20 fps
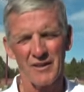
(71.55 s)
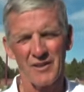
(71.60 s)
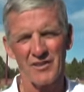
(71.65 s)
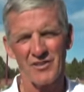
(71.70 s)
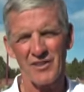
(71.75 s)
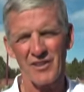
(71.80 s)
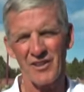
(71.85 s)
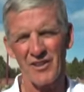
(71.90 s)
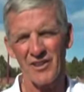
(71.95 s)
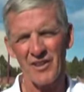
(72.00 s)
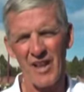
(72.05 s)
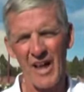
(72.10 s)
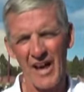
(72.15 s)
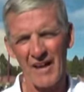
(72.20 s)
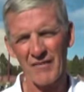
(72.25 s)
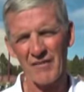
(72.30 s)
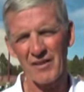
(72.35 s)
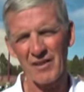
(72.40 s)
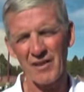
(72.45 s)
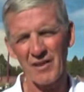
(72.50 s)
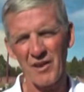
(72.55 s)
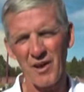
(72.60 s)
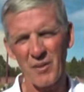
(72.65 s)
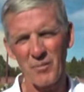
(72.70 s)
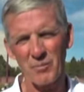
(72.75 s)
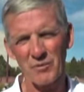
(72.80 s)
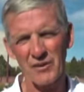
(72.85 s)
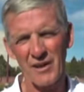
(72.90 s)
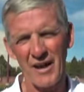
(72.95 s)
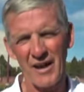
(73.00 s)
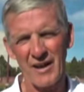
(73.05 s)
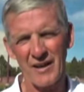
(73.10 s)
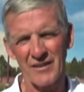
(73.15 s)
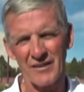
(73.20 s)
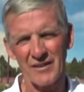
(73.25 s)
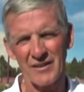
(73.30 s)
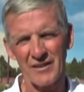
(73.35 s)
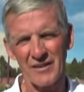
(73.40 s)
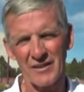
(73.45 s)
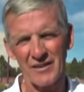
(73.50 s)
seeing a lot of the alums out,
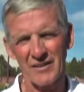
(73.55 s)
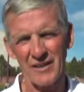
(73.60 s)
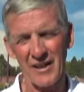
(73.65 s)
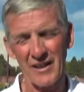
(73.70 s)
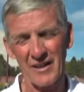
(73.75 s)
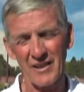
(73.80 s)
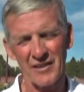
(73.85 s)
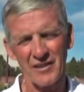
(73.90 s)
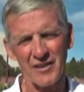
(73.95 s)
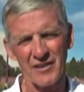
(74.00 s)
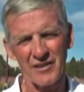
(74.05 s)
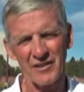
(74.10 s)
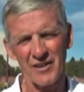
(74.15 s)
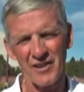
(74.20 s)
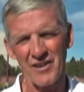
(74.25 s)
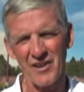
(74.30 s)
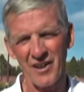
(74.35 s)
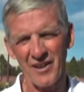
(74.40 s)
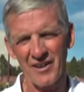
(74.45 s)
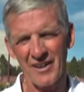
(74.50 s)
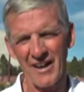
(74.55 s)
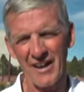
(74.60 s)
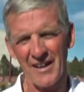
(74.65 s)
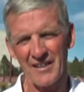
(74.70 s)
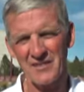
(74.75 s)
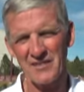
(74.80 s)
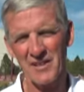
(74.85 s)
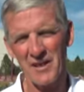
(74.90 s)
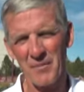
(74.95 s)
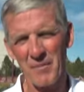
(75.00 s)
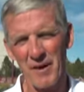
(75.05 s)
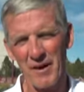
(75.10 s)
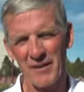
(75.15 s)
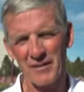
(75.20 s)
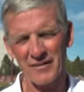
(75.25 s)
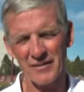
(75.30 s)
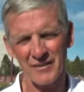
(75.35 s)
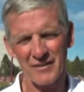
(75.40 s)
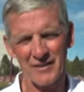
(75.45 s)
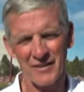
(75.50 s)
a lot of the young guys came
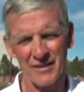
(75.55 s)
out,